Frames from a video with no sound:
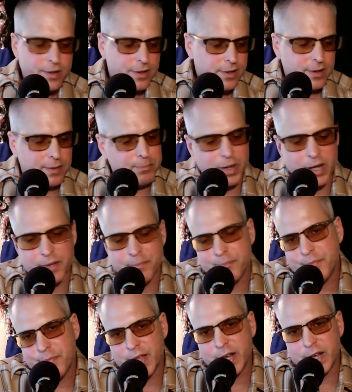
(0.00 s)
But
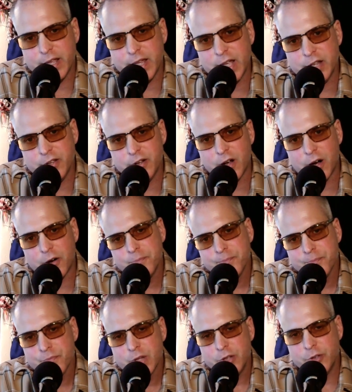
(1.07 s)
then again, you know,
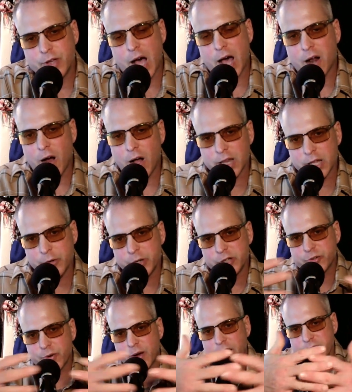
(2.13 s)
you got Hollywood
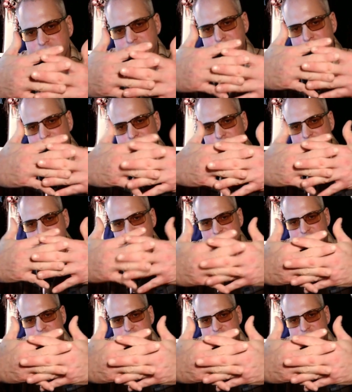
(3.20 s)
trying to bring this,